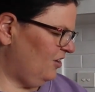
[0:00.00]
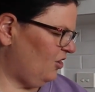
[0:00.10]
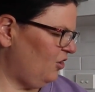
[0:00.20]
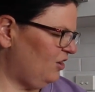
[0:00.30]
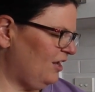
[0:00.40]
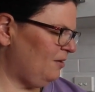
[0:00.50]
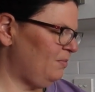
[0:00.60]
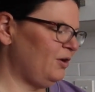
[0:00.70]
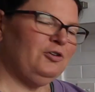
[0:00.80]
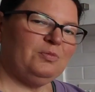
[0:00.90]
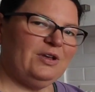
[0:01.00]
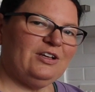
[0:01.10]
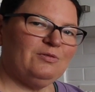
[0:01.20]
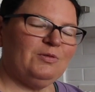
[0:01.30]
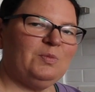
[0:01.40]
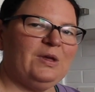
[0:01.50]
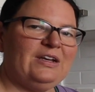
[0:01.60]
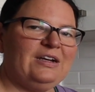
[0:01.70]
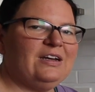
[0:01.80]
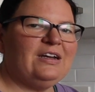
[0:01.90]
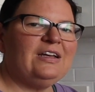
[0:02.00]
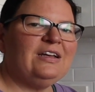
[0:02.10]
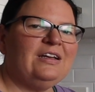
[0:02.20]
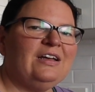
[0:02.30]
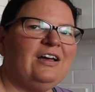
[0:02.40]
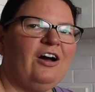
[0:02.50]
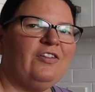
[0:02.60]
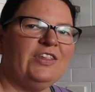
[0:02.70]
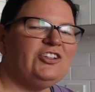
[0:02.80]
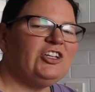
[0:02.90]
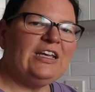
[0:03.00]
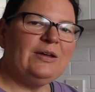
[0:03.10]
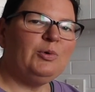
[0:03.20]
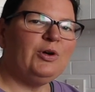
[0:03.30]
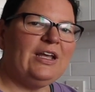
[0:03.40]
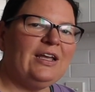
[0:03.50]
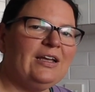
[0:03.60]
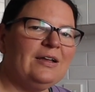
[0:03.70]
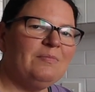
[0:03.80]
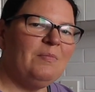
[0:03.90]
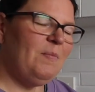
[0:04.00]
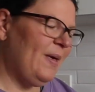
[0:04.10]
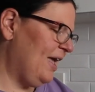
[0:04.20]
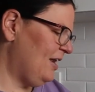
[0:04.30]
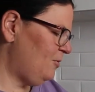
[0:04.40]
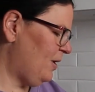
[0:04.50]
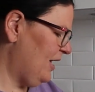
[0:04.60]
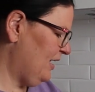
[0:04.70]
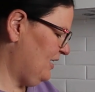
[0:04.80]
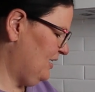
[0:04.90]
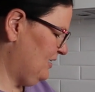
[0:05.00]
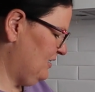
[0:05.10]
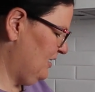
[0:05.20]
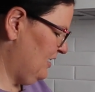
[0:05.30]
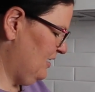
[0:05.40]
coconut milk because we've been on the chia pudding bandwagon,